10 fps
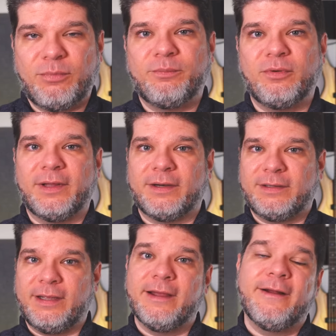
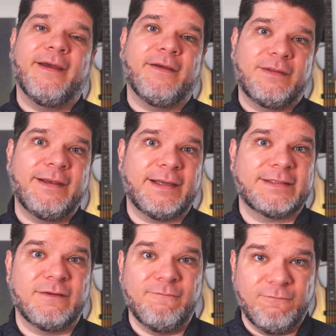popularity. And I think
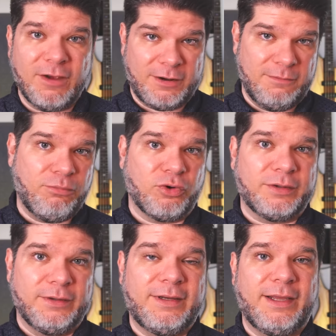that's a very
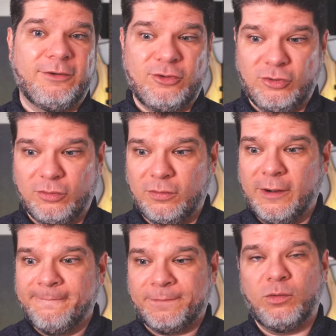important thing to
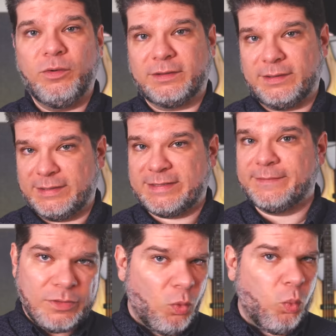witness.
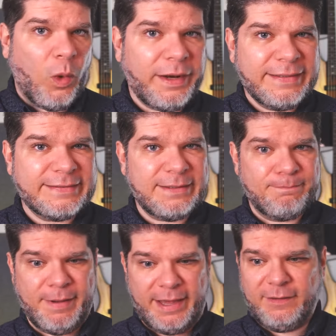Now, what is the
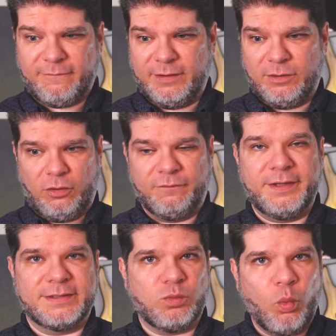benefit of
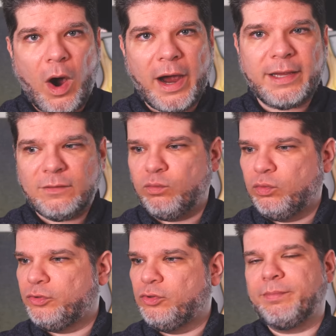this? Why
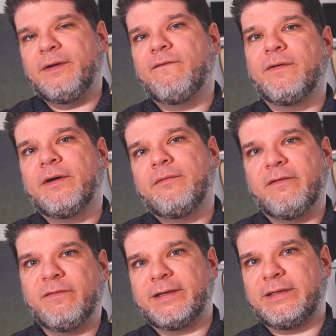would you prefer
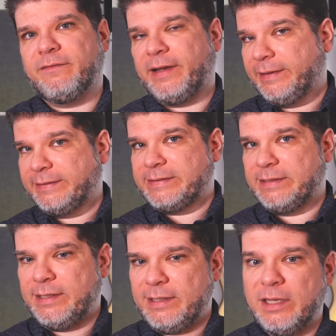reflective L C
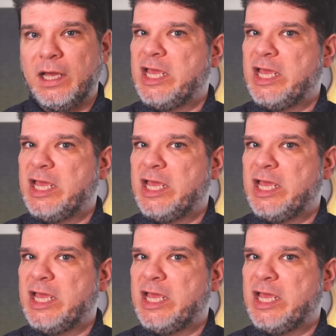D